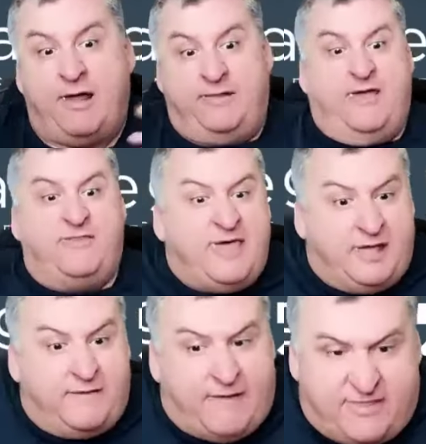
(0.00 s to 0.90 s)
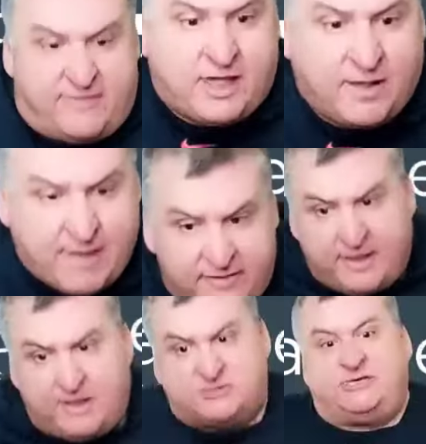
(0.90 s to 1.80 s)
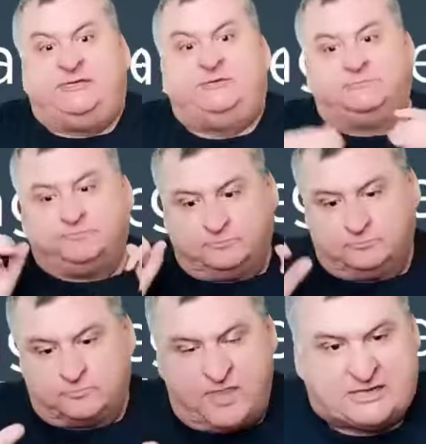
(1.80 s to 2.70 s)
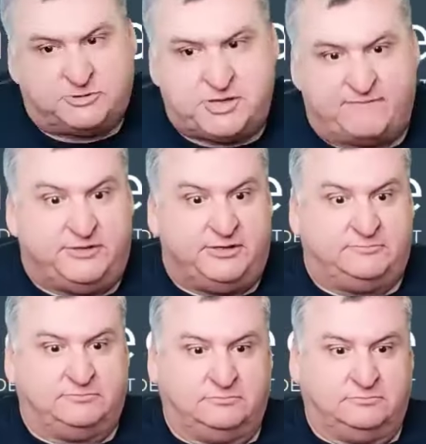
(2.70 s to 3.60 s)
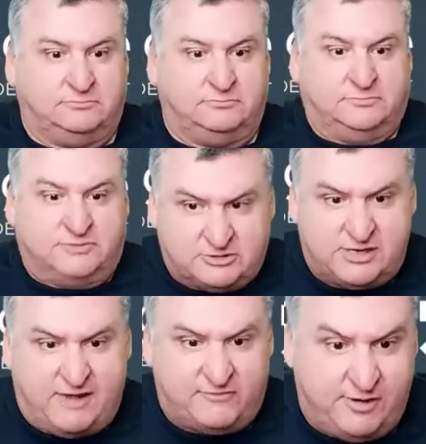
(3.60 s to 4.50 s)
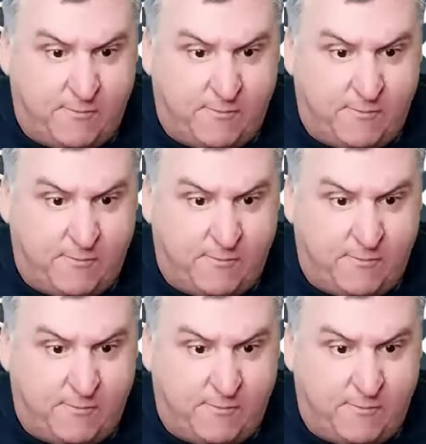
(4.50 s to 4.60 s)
then they come out and they go, see, that's what you have to do. That's what you have to